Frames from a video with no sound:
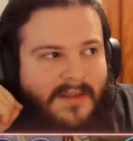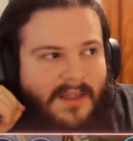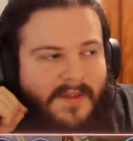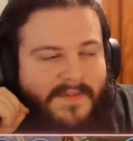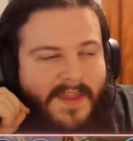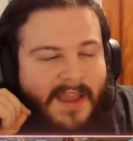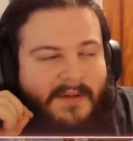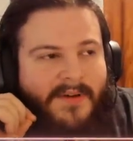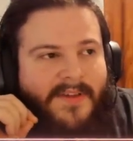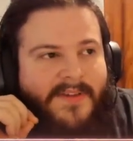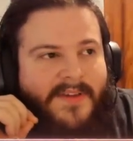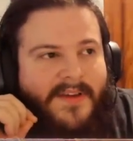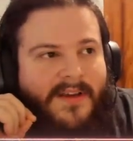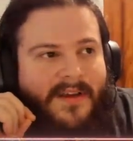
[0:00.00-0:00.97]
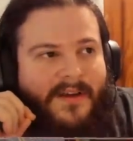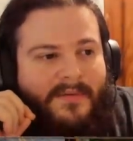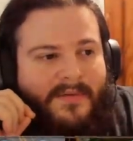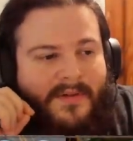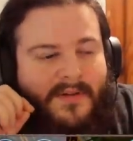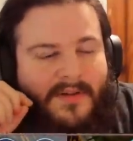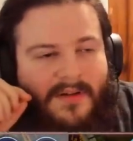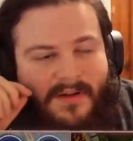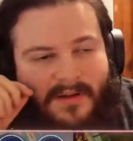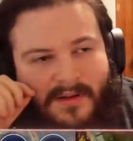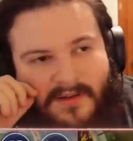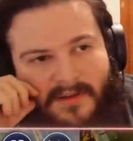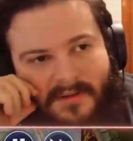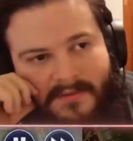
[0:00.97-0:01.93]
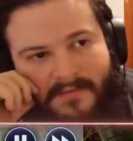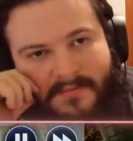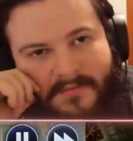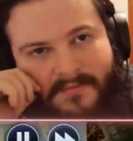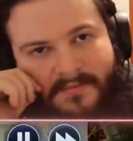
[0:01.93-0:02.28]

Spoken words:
If that was, what